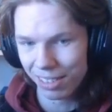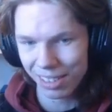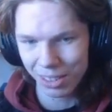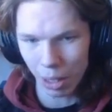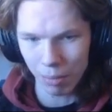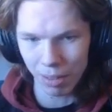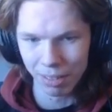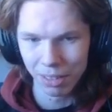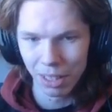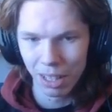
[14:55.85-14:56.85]
So I'm
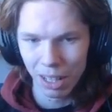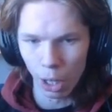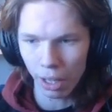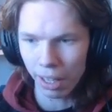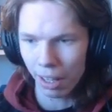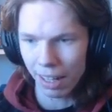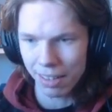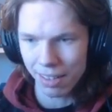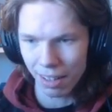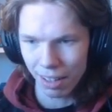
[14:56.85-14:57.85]
lucky on
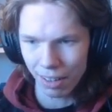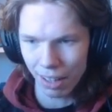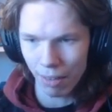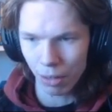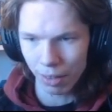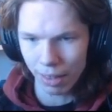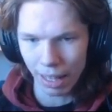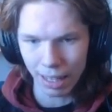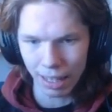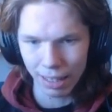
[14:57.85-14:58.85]
that front that